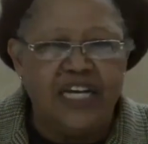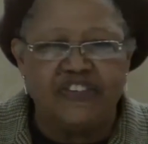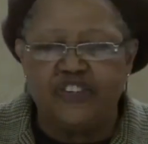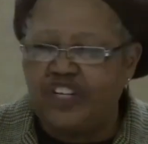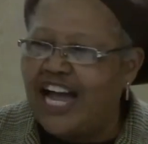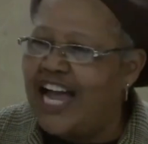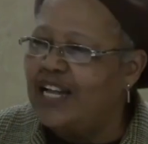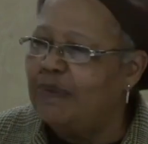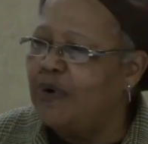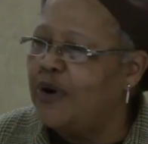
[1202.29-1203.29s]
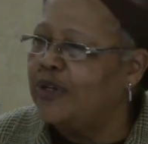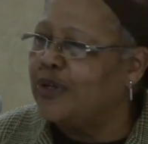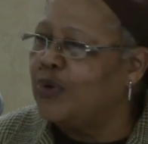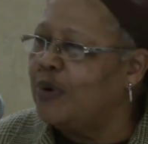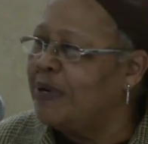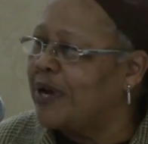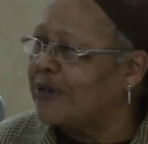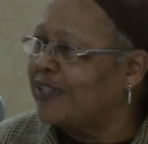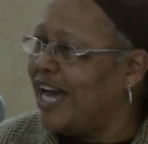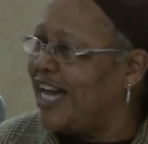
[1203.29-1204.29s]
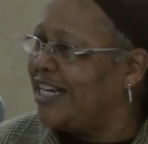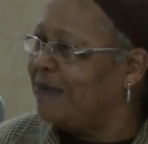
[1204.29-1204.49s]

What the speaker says: Is a child born to a woman outside